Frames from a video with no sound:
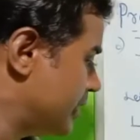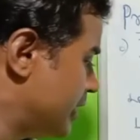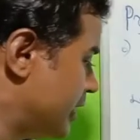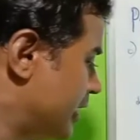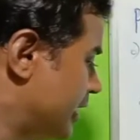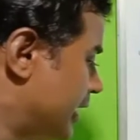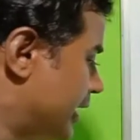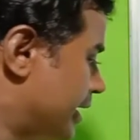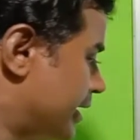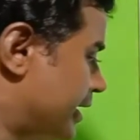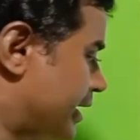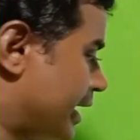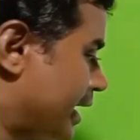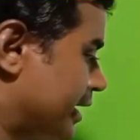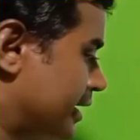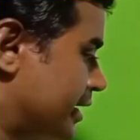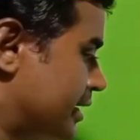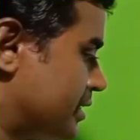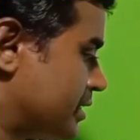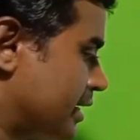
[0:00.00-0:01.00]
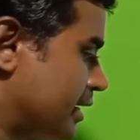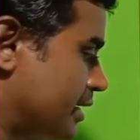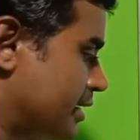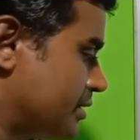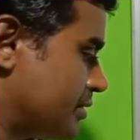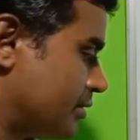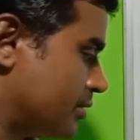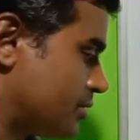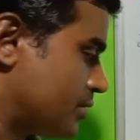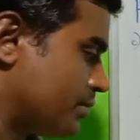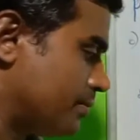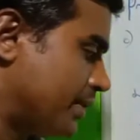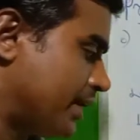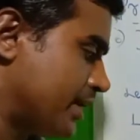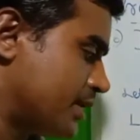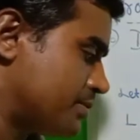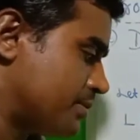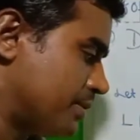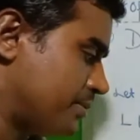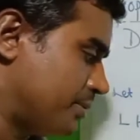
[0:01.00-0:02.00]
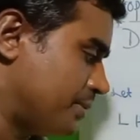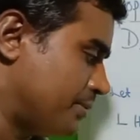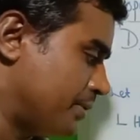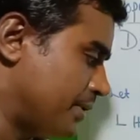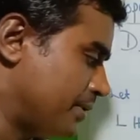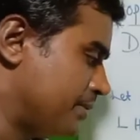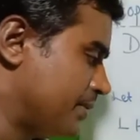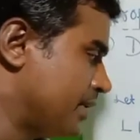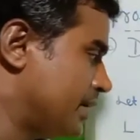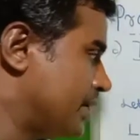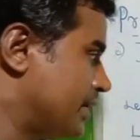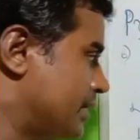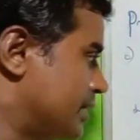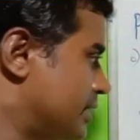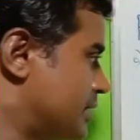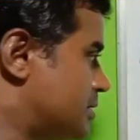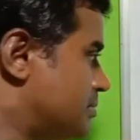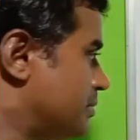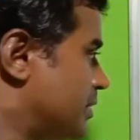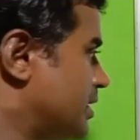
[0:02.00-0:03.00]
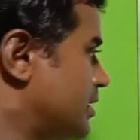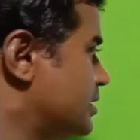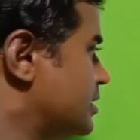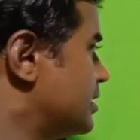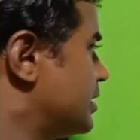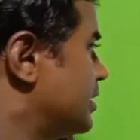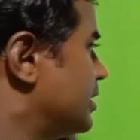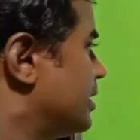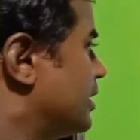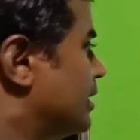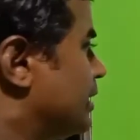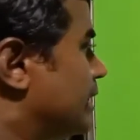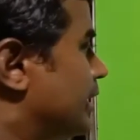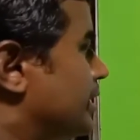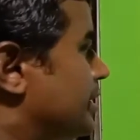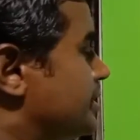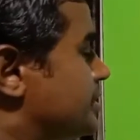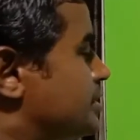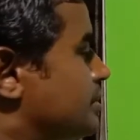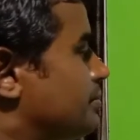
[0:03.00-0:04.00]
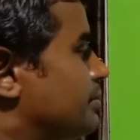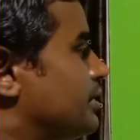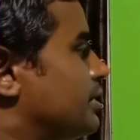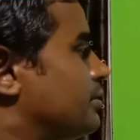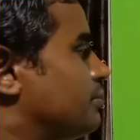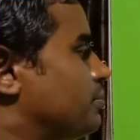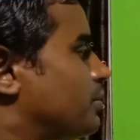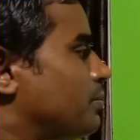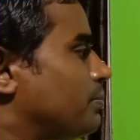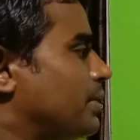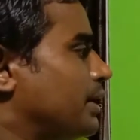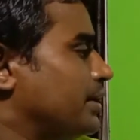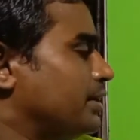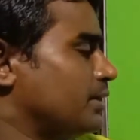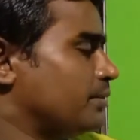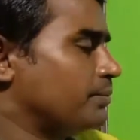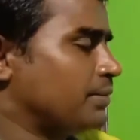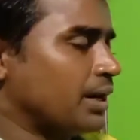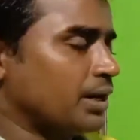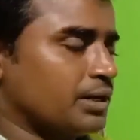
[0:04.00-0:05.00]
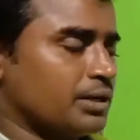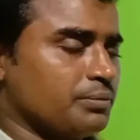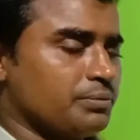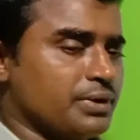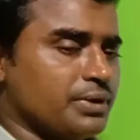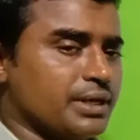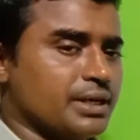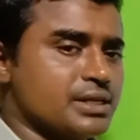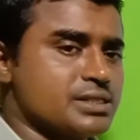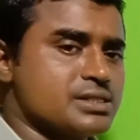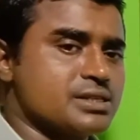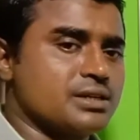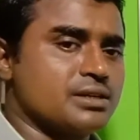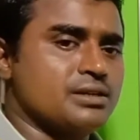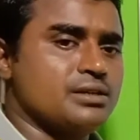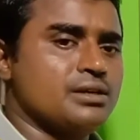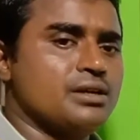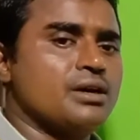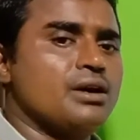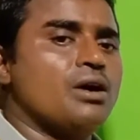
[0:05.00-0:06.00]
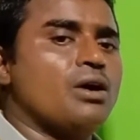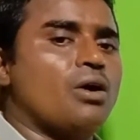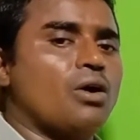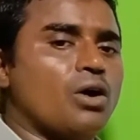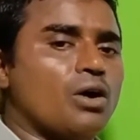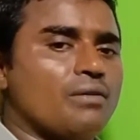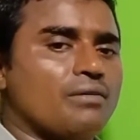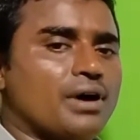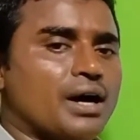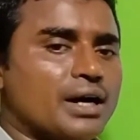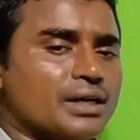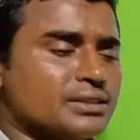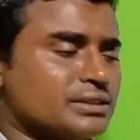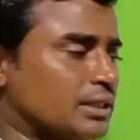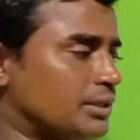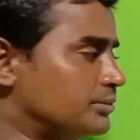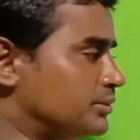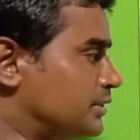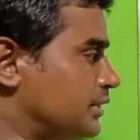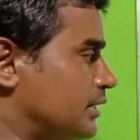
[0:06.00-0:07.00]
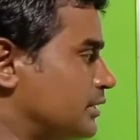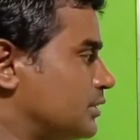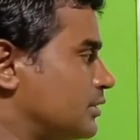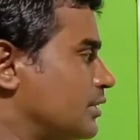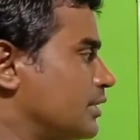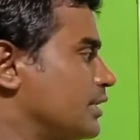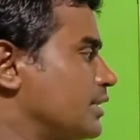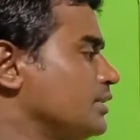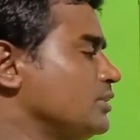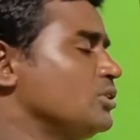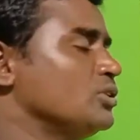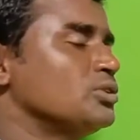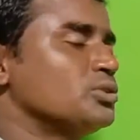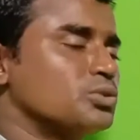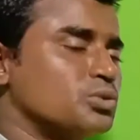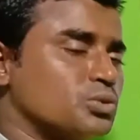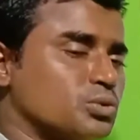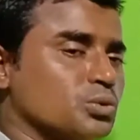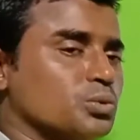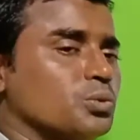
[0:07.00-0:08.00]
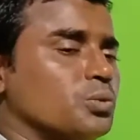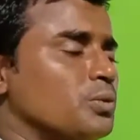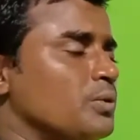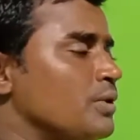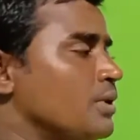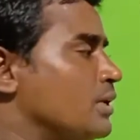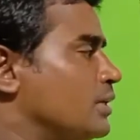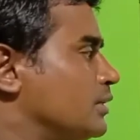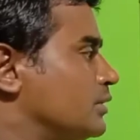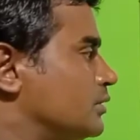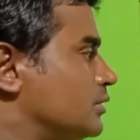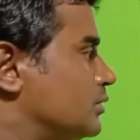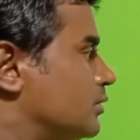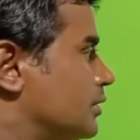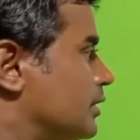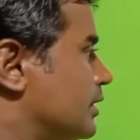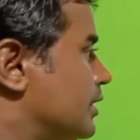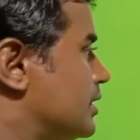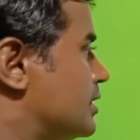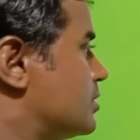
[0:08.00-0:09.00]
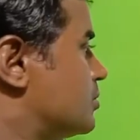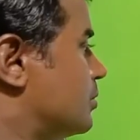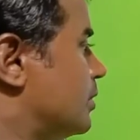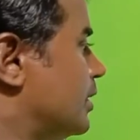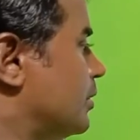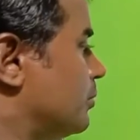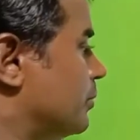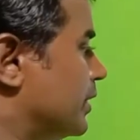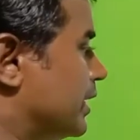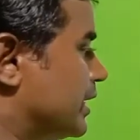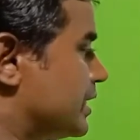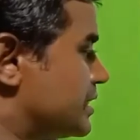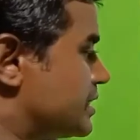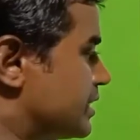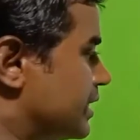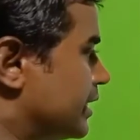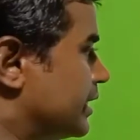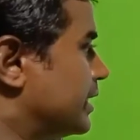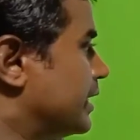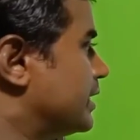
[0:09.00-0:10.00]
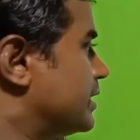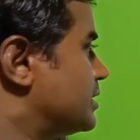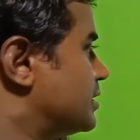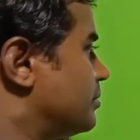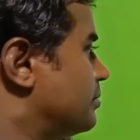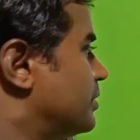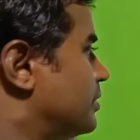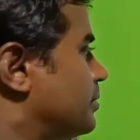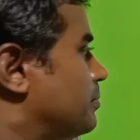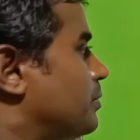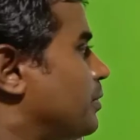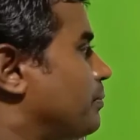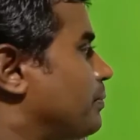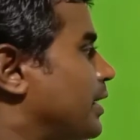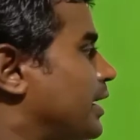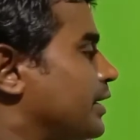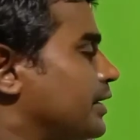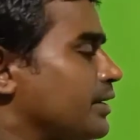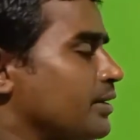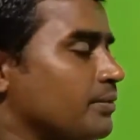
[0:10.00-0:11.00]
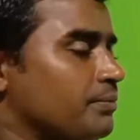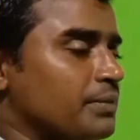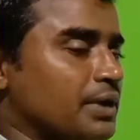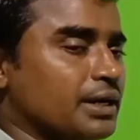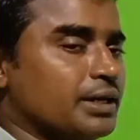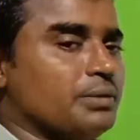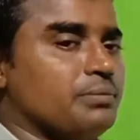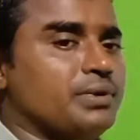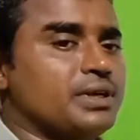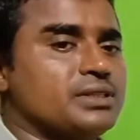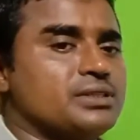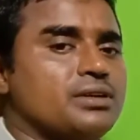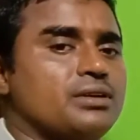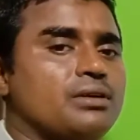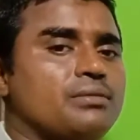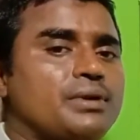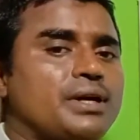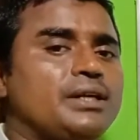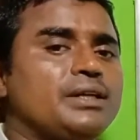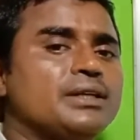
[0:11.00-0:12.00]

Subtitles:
and right hand side is also minus 55. This means the distributive property of multiplication over subtraction is true. So in this way we can check the distributive property of multiplication over